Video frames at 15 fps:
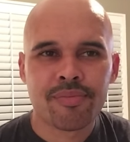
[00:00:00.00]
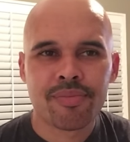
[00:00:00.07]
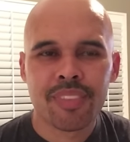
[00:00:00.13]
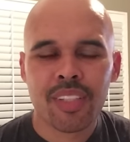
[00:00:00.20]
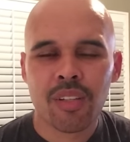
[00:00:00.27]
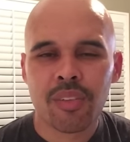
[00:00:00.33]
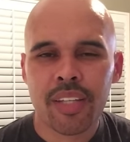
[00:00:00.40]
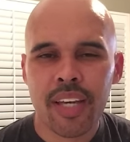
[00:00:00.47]

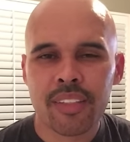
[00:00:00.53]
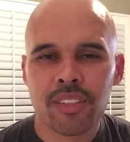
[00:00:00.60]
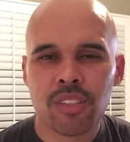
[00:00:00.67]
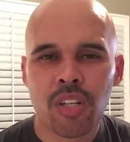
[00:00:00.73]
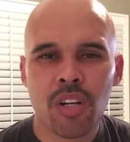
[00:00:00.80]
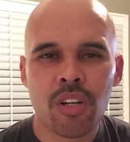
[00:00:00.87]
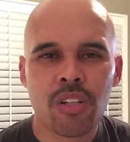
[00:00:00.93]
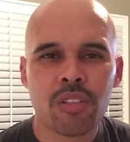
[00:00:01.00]
You know, Nance is
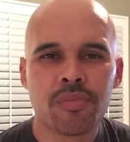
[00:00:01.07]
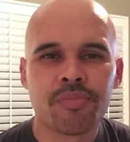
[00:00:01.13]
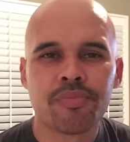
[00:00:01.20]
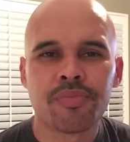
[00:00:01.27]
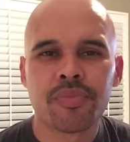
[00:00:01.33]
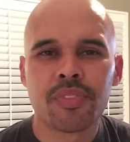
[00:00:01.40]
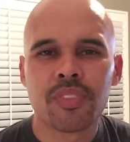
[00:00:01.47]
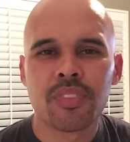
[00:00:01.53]
hurt.
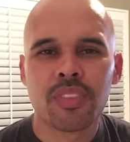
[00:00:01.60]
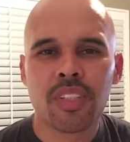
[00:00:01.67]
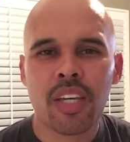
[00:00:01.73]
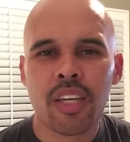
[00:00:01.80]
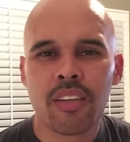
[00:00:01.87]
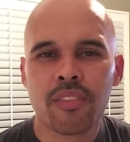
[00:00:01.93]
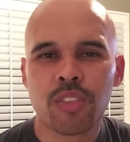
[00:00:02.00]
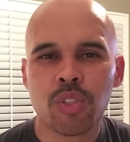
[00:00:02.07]

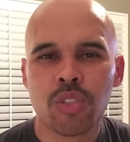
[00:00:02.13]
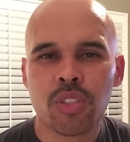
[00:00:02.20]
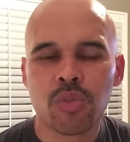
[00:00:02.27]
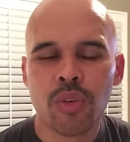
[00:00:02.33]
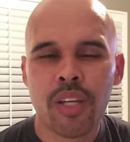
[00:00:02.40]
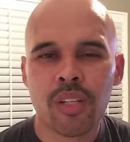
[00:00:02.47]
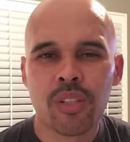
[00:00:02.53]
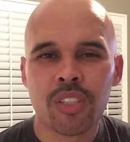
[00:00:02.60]
Gave Julius
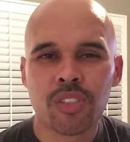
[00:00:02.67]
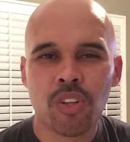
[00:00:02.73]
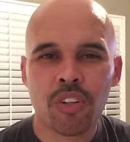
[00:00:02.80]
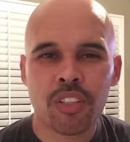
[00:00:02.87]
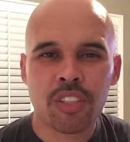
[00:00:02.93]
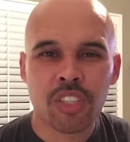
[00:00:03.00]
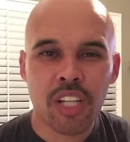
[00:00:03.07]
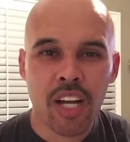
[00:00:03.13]
Randle his
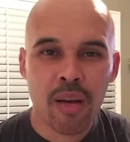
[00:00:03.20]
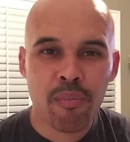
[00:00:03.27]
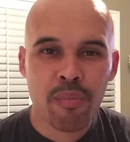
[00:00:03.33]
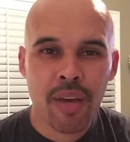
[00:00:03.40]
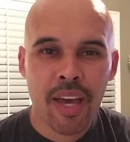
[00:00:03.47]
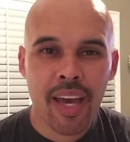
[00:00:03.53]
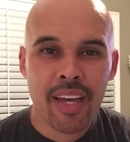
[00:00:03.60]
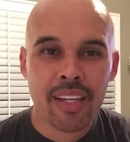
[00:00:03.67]
starting job
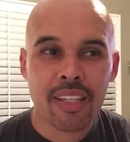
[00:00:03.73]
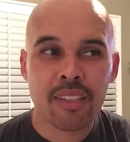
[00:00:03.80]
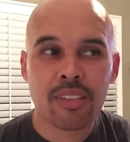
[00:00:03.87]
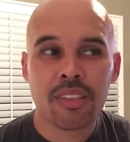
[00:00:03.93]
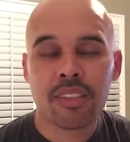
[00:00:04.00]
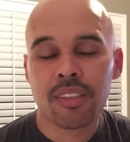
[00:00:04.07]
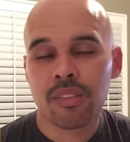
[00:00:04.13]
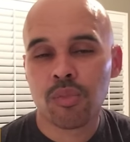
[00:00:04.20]
back.
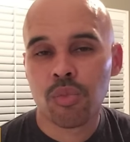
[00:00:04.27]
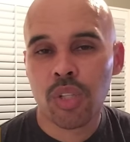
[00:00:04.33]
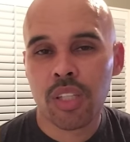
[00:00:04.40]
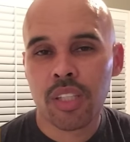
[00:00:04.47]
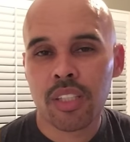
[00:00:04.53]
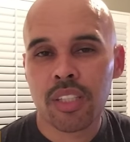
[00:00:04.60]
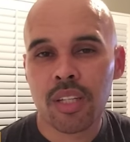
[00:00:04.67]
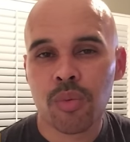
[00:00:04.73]

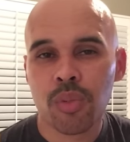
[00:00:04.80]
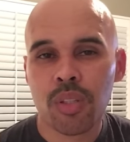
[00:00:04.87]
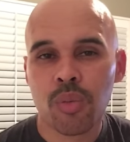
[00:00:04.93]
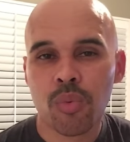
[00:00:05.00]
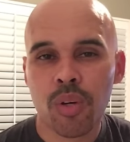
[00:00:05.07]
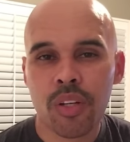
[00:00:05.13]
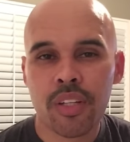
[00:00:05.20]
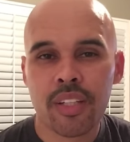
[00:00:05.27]
Really did really
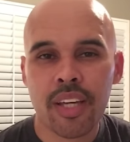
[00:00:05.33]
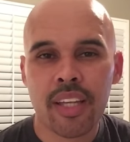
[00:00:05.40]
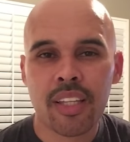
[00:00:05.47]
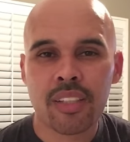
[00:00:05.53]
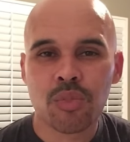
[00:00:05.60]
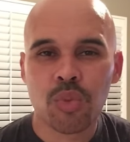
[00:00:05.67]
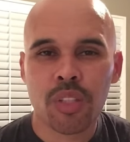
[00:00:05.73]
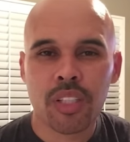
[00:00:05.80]
well tonight.
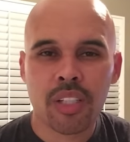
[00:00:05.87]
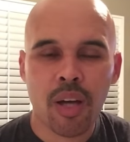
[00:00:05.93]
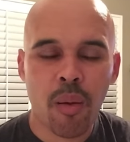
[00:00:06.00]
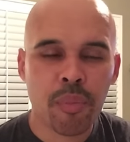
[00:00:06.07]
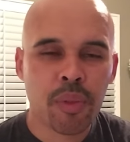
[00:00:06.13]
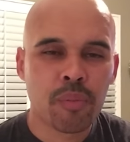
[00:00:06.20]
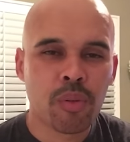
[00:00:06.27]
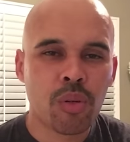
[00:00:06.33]
Looked really
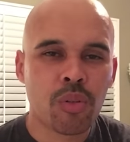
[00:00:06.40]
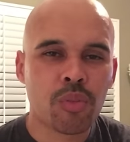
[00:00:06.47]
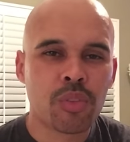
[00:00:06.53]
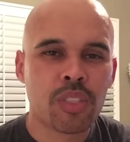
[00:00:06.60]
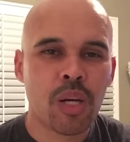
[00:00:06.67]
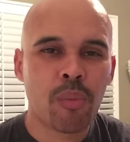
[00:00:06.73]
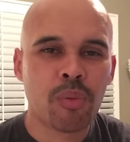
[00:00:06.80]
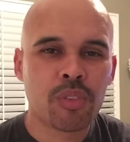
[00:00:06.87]
comfortable.
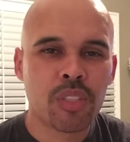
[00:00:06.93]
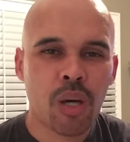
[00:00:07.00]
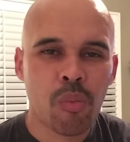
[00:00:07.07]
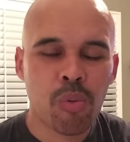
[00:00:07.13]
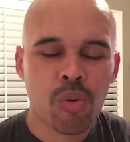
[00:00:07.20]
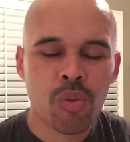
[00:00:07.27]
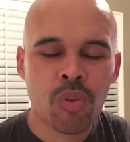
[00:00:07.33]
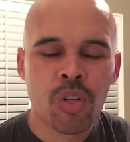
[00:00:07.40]

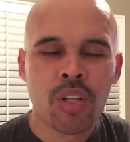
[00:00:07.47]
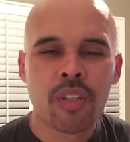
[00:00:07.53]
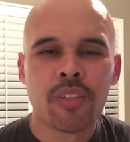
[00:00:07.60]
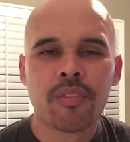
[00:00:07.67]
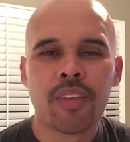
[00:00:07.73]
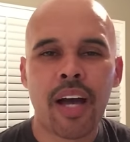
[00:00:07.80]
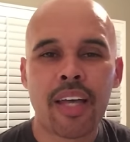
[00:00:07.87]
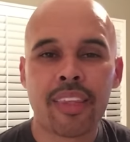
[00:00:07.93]
Double-double.
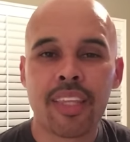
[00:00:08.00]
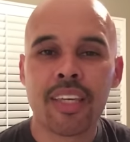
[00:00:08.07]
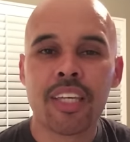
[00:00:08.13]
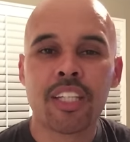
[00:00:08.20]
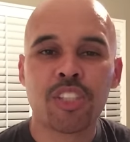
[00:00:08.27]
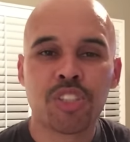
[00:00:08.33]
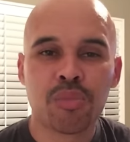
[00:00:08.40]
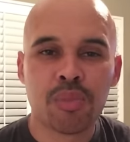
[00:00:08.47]
I think
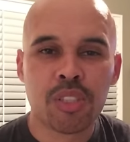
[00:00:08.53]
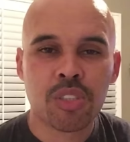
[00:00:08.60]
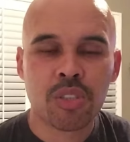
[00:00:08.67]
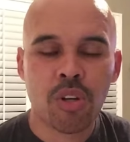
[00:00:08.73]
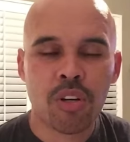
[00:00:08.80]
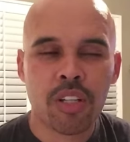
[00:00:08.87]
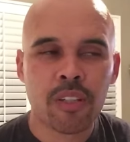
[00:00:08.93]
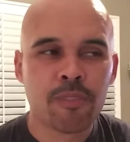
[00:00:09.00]
he should be
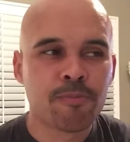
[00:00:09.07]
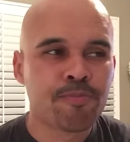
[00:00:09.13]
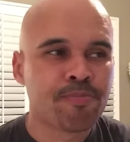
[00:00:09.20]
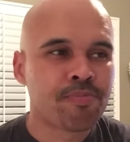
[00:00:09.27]
starting.